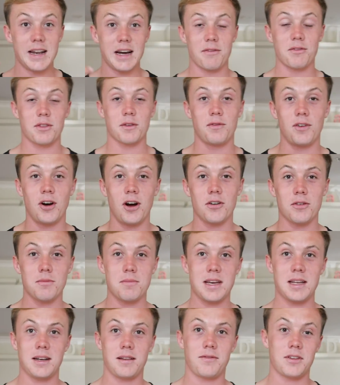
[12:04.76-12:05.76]
Now, for the final
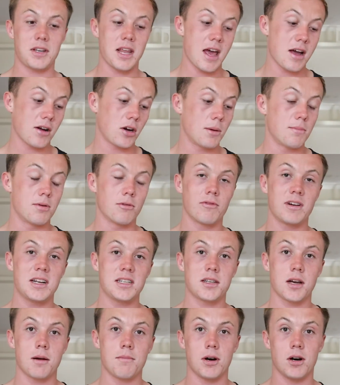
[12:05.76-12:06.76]
meal of the day, I got a
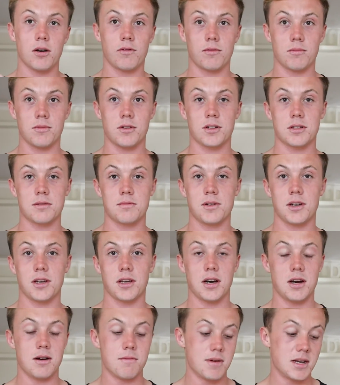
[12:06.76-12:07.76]
burrito bowl from Guzman
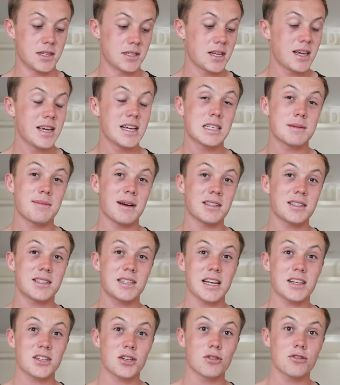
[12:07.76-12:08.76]
and Gomez. It's about
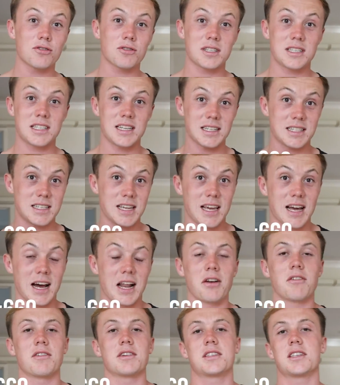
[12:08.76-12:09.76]
660
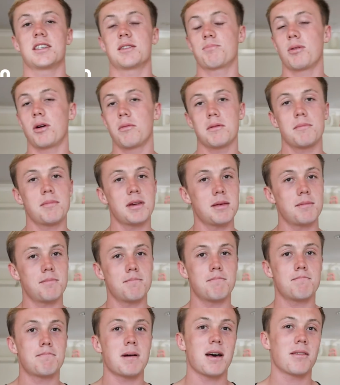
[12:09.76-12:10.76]
calories. It's probably
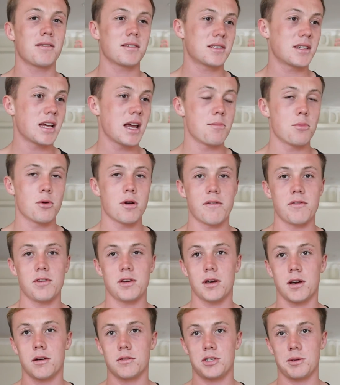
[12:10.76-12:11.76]
about the same wherever
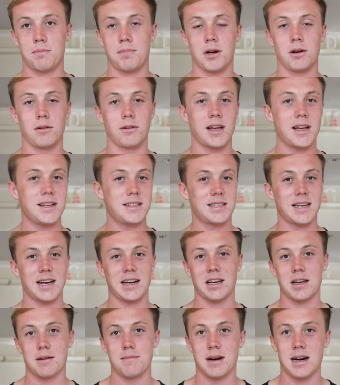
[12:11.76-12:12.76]
you go. Chipotle,
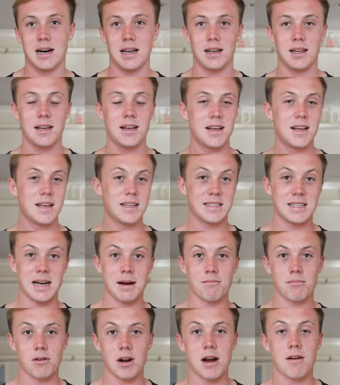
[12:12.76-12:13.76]
Taco Bell,
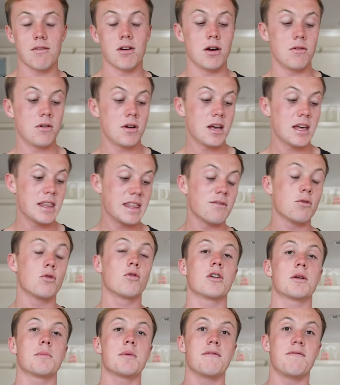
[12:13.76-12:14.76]
Zambrero, they're all
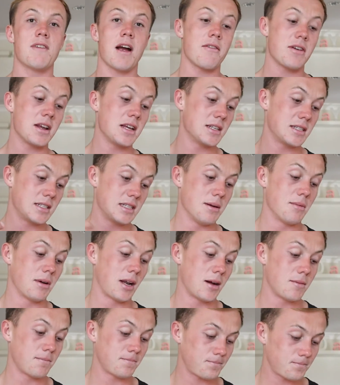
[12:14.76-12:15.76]
going to be very
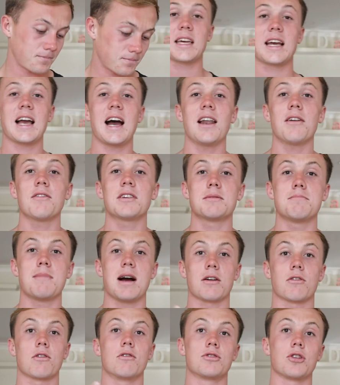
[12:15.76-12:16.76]
similar. But the calories and
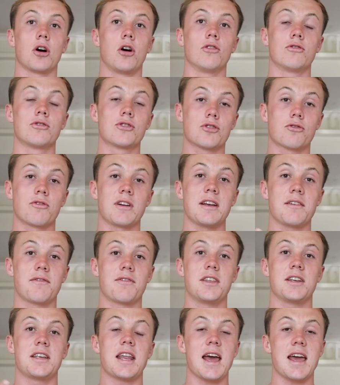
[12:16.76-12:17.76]
macros on screen
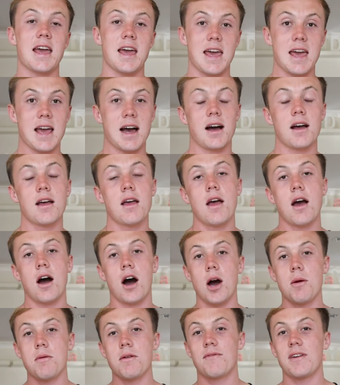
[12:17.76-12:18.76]
for the day here.
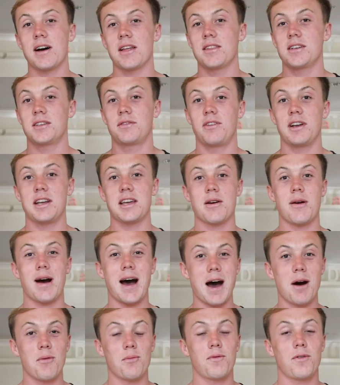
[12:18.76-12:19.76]
I hope you found this video
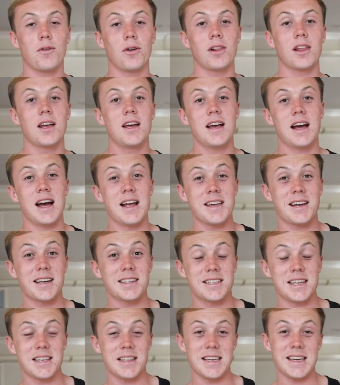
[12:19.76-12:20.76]
helpful, and you
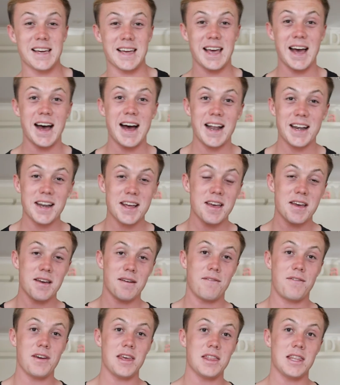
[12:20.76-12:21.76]
can see that you can
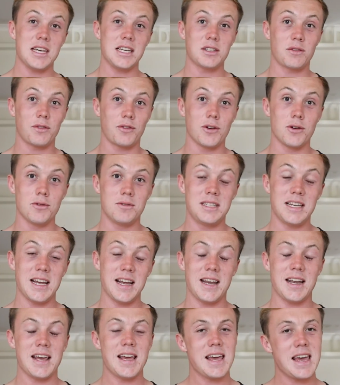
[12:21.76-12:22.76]
fit these foods
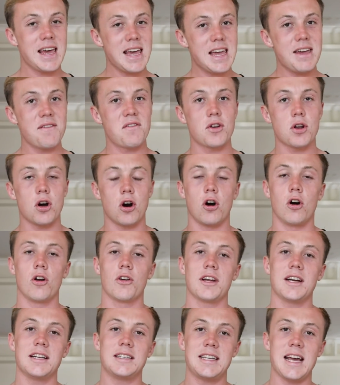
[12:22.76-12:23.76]
in even
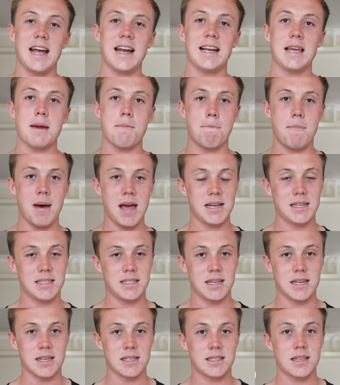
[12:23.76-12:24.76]
on a daily
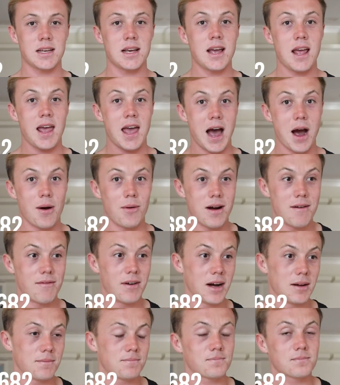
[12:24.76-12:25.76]
basis.
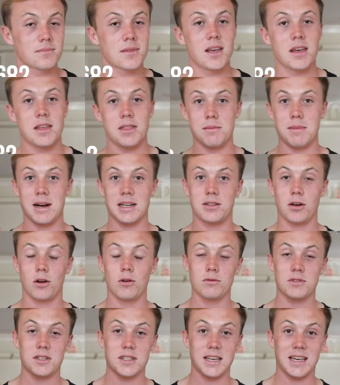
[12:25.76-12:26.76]
However, the
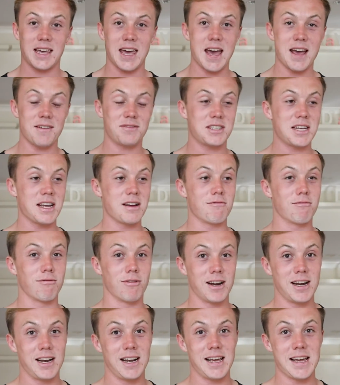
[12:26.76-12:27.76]
McDonald's and the KFC
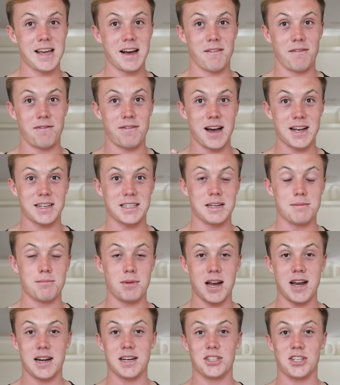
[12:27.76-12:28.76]
really affected
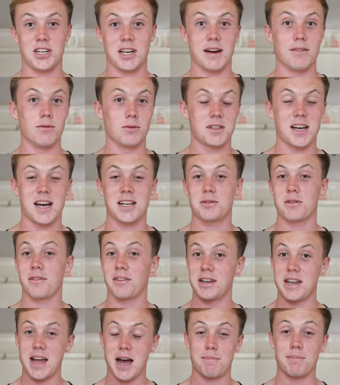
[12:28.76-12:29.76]
my energy levels. I had to
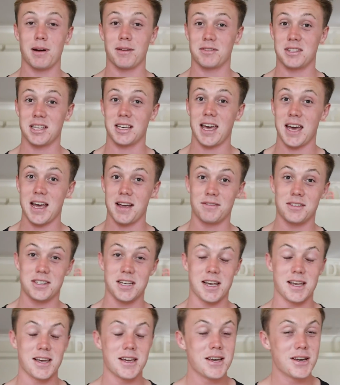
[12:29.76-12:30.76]
have a nap after the
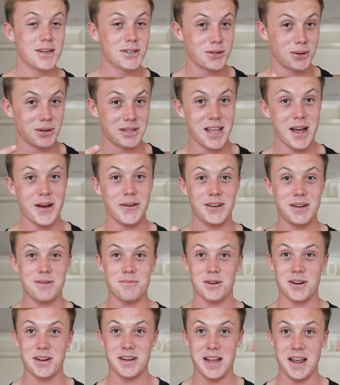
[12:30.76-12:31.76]
KFC, so I definitely
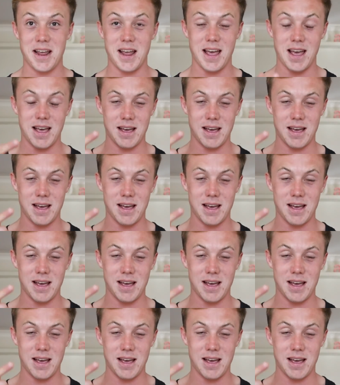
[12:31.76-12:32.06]
wouldn't